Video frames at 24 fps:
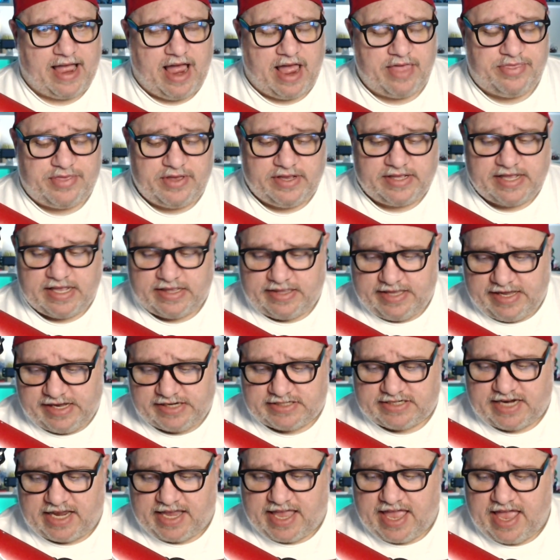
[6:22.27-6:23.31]
I think that
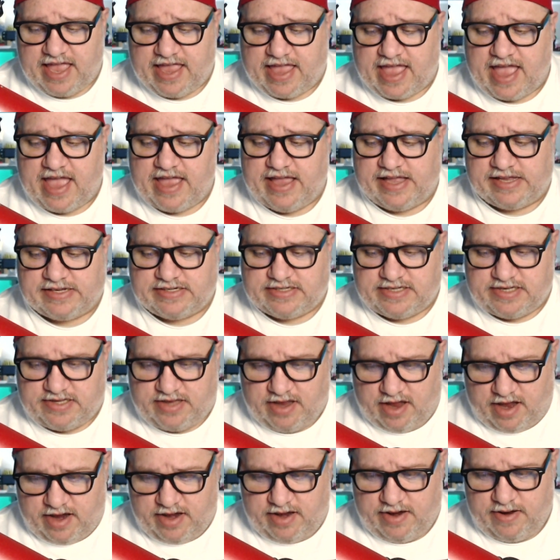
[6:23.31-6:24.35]
DJ KK is
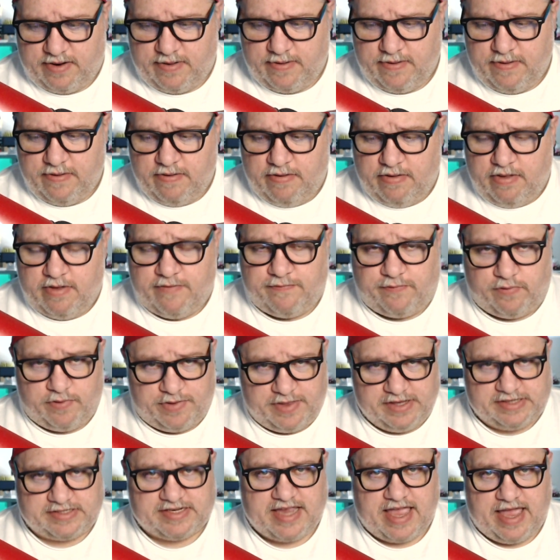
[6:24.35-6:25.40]
done for
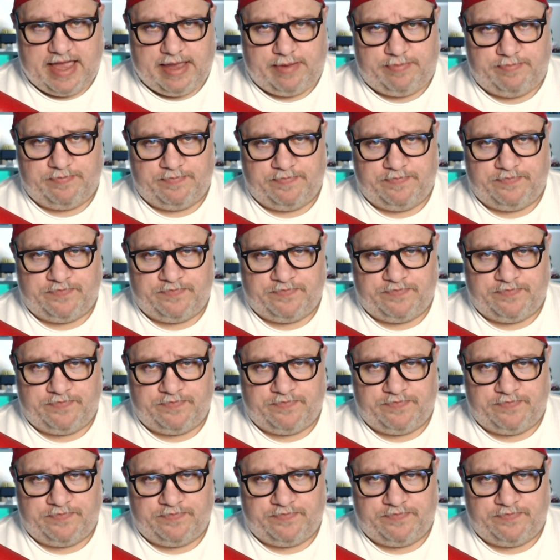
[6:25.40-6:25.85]
this game.